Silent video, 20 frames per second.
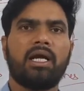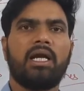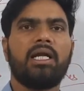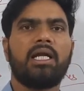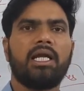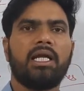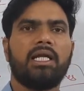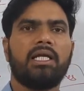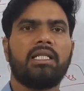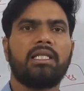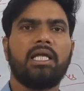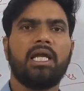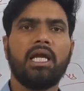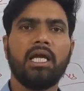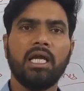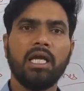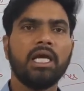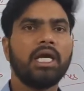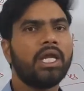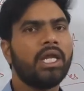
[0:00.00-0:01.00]
containing
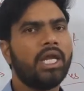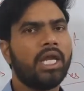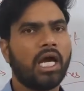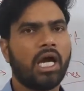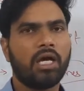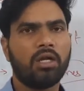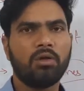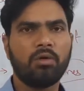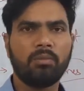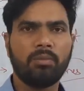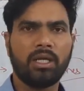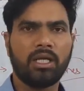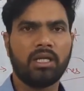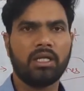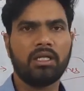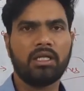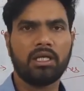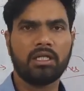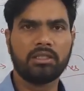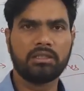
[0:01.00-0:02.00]
the
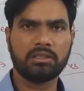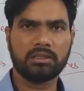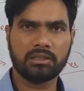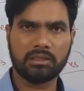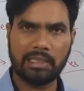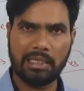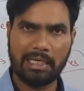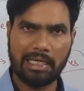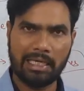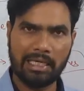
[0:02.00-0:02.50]
nanomaterials